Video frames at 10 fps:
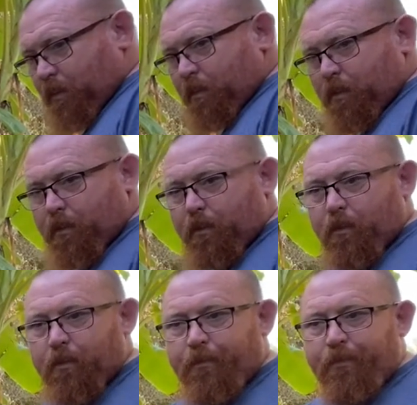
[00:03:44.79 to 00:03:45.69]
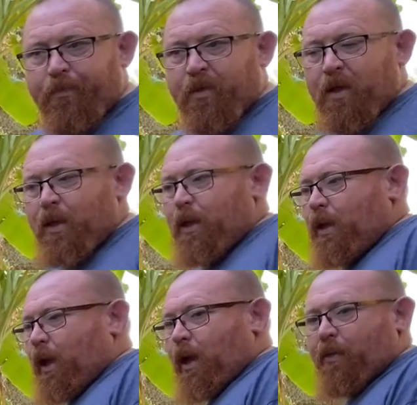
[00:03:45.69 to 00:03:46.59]
Mm-hmm.
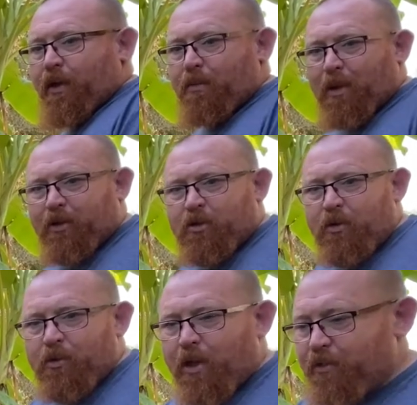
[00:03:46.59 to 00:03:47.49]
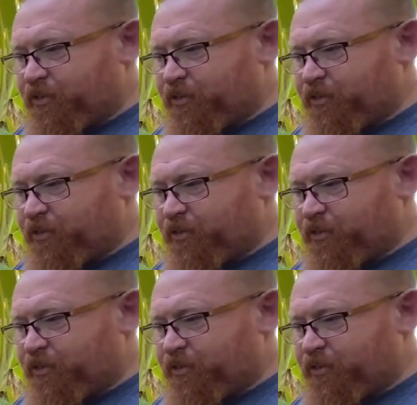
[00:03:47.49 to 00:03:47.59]
And then my two other